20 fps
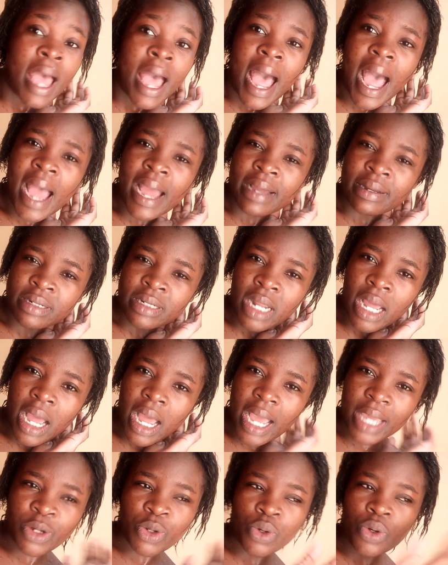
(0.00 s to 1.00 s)
And
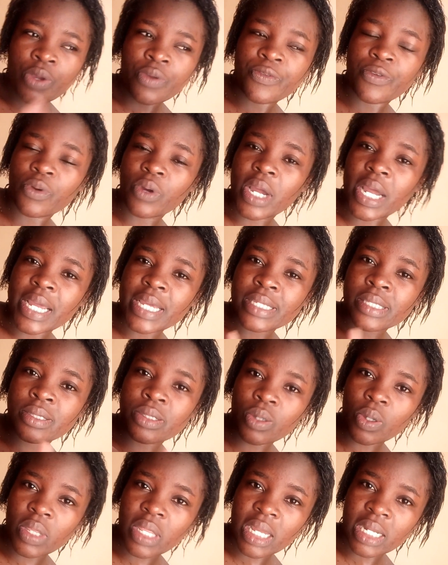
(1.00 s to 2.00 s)
I don't know if you guys
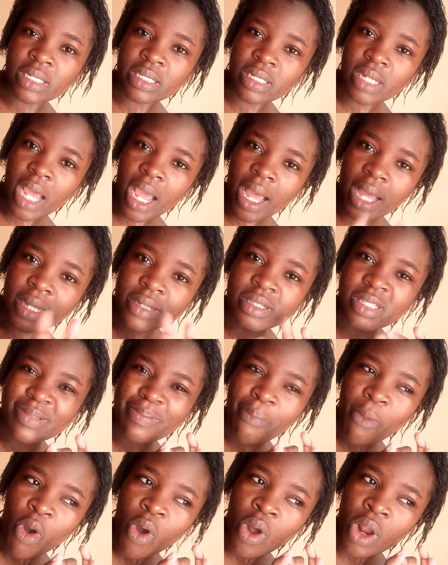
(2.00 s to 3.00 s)
saw that
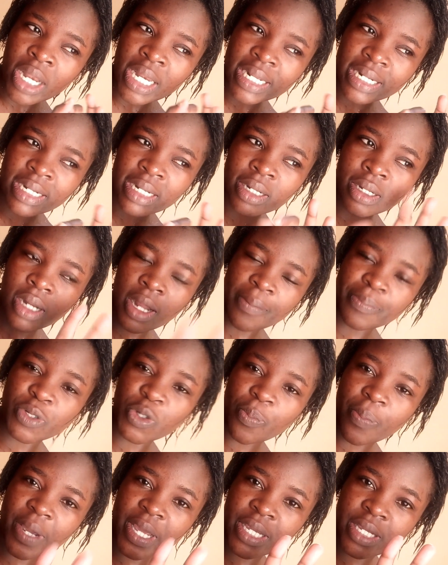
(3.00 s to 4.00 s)
small little
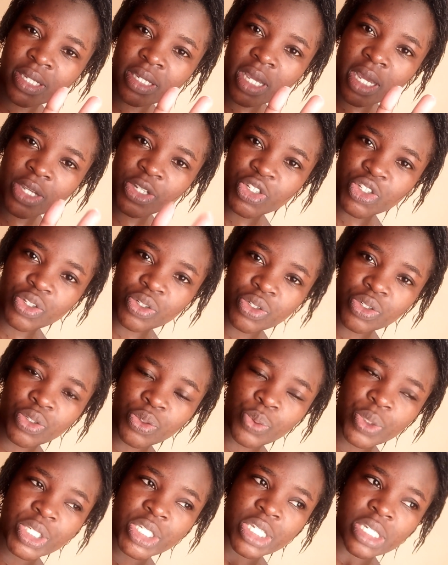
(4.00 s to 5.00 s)
laptop I showed you,
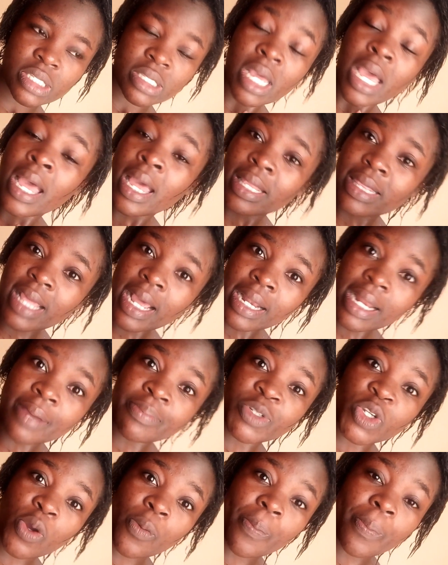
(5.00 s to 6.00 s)
which is, that
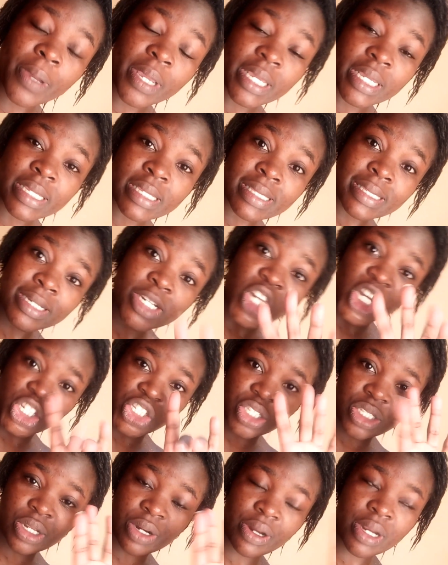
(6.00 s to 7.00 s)
laptop is
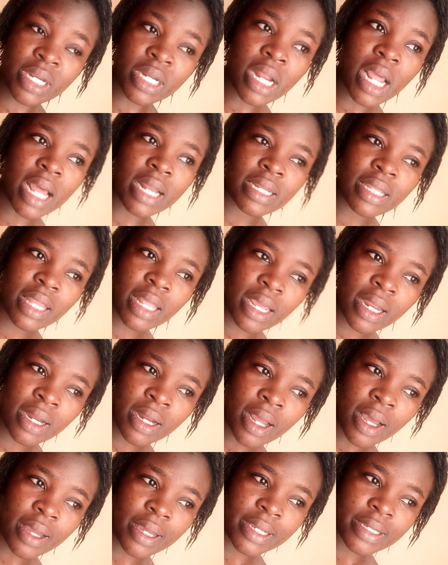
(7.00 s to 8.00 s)
touchscreen, and
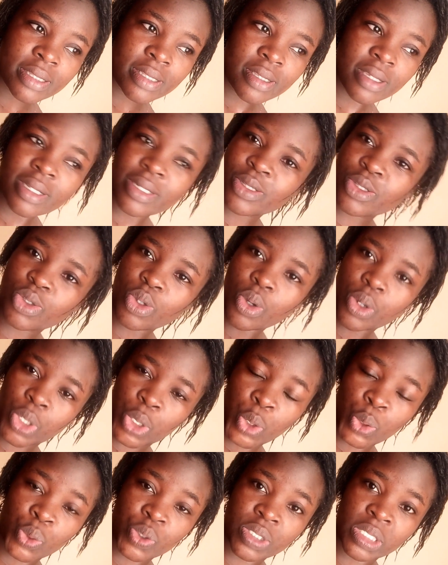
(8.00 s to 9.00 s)
then it's so
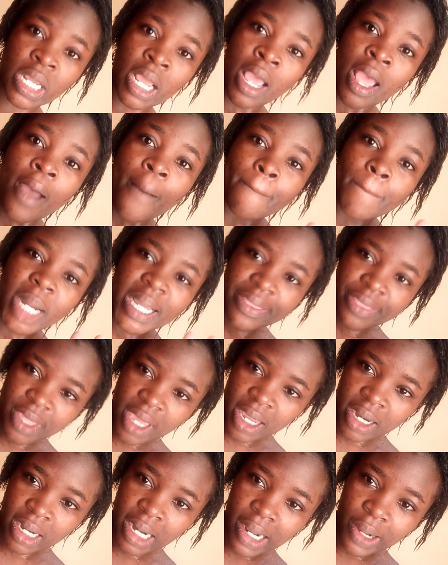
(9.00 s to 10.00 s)
cute. But
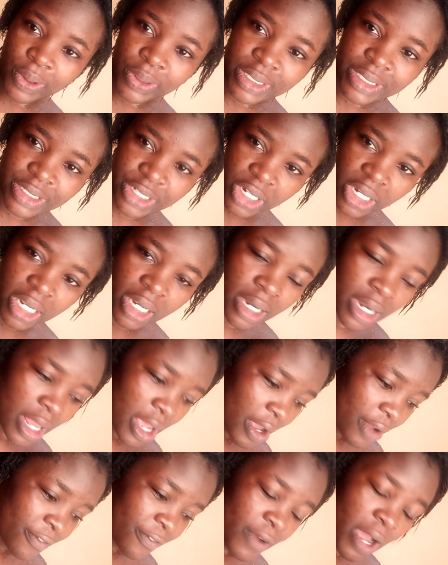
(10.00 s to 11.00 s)
then I would really
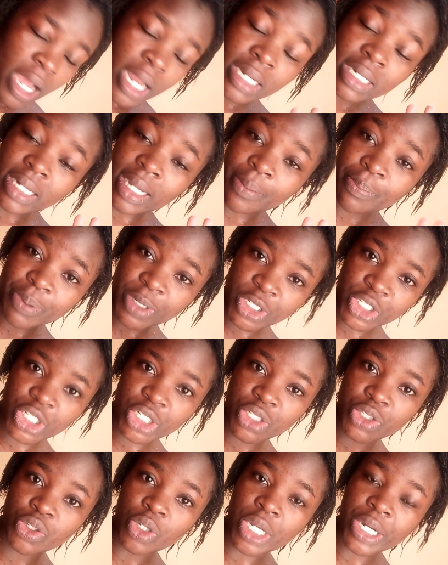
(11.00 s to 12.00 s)
love and
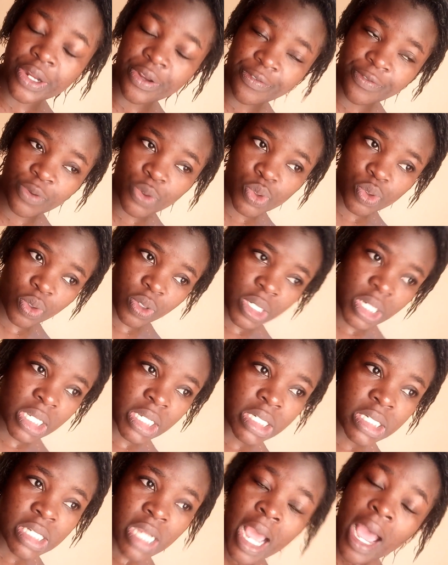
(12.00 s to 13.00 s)
appreciate your reviews on
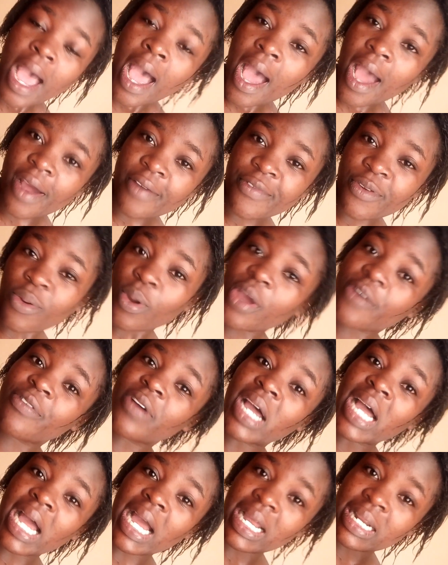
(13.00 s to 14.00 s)
it. Have you ever
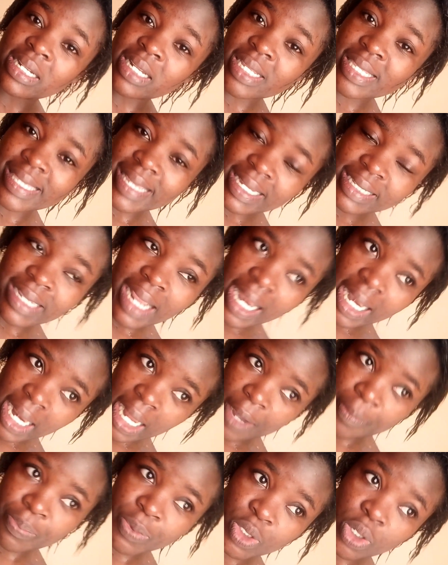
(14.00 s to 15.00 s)
had such a
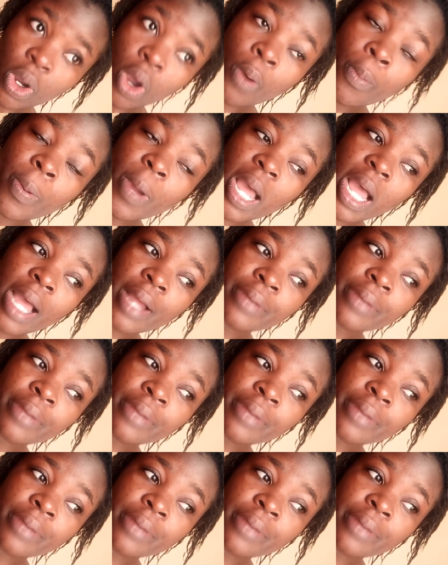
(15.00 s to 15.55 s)
laptop?